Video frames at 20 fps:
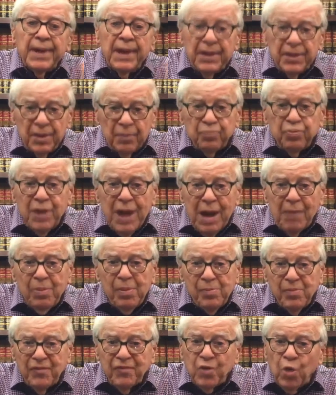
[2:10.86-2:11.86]
And the
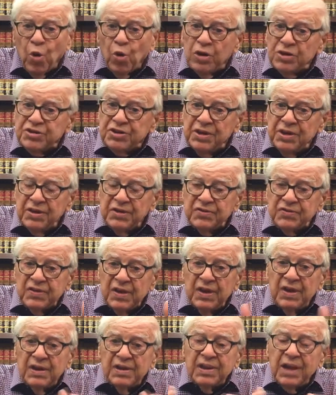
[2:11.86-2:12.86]
problem, of course,
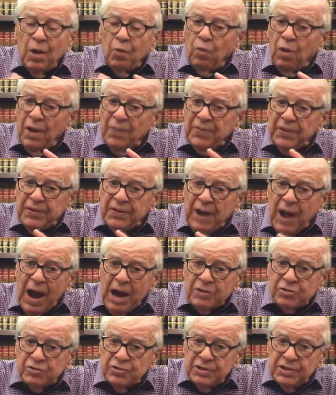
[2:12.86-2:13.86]
is that what the
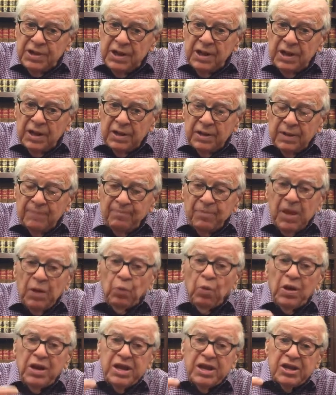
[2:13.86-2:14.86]
doctor did
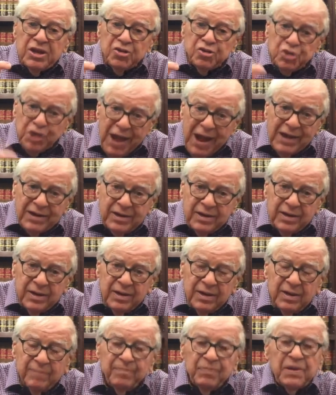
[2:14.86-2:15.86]
when he
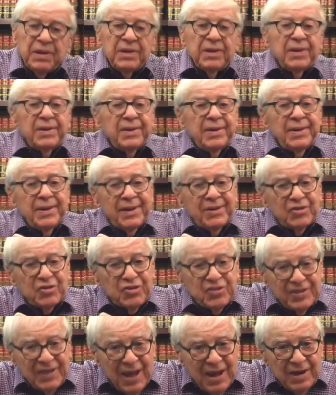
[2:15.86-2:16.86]
injected,
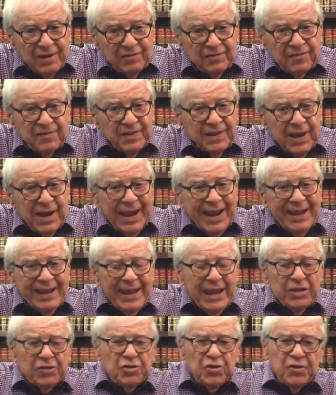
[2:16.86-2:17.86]
instead of
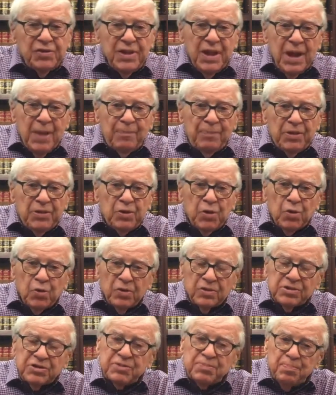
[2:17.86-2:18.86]
getting into the
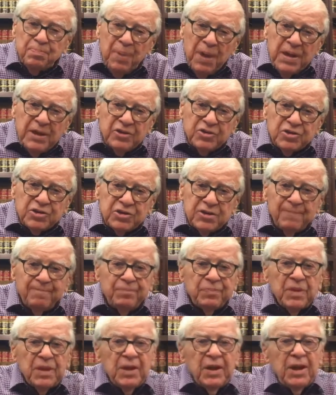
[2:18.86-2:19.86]
epidural space,
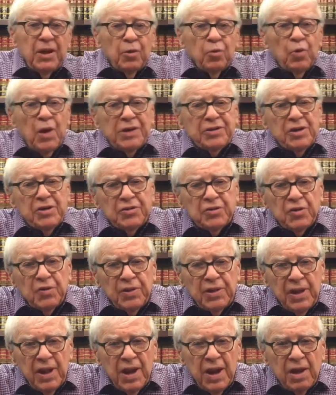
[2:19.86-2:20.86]
it went into
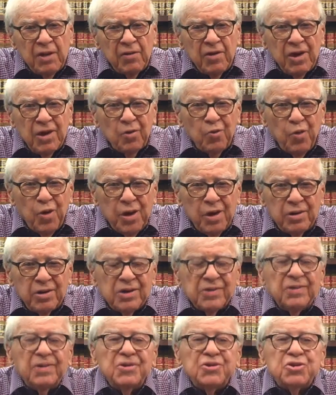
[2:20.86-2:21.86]
the area
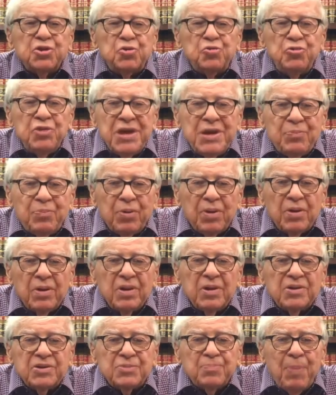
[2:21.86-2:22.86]
where
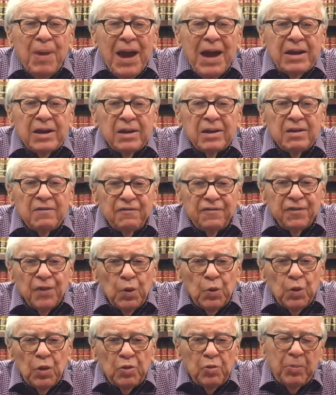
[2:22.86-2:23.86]
cerebral spinal
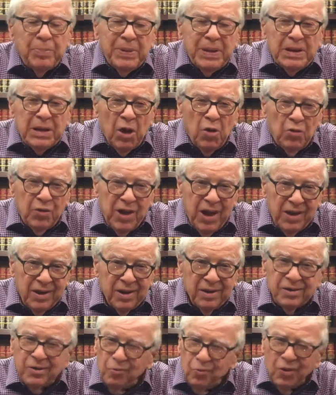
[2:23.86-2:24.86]
fluid would be
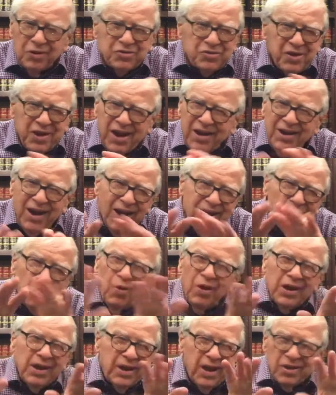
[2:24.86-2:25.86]
located. Once again, I
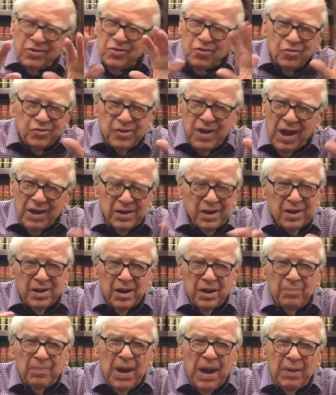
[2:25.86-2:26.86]
don't want to get too
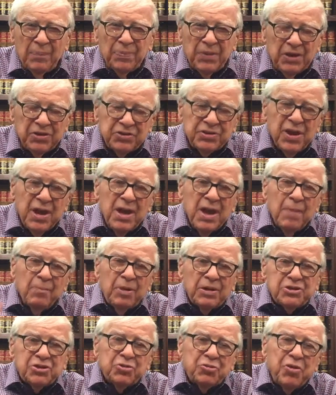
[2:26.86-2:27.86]
technical about this,
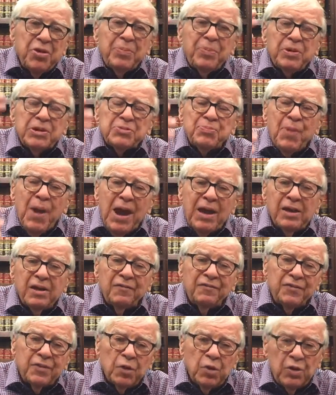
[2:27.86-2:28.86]
but cerebral
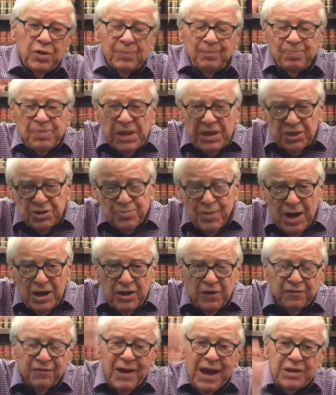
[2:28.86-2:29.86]
spinal fluid is
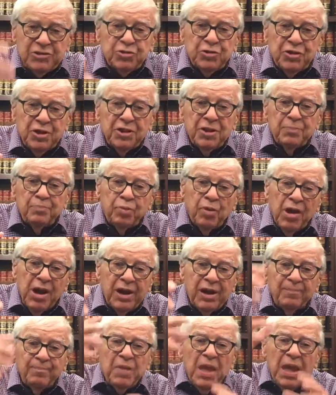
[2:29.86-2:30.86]
manufactured in the
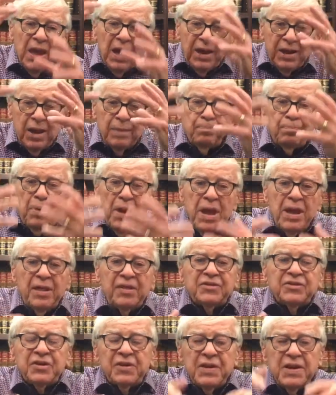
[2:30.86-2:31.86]
brain, and it
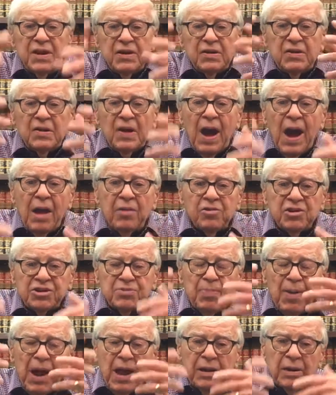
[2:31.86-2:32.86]
bathes the entire
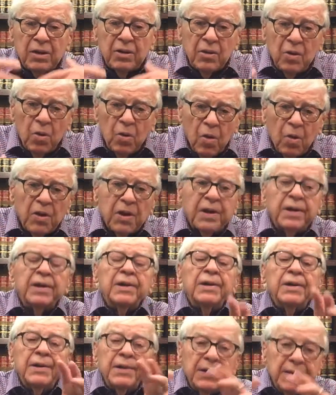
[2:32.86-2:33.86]
spinal cord.